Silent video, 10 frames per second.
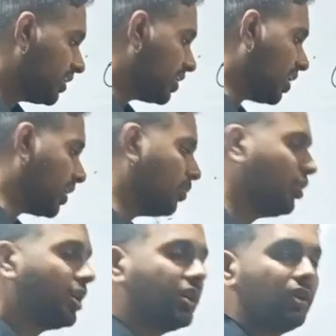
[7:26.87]
The
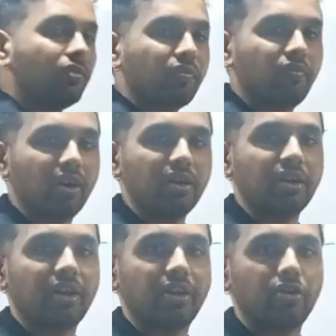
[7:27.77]
carbocation 1
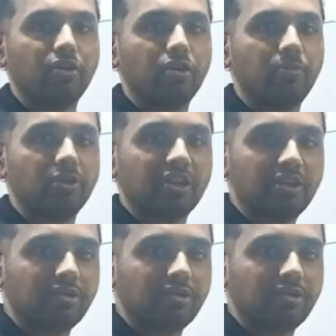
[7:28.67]
can undergo methyl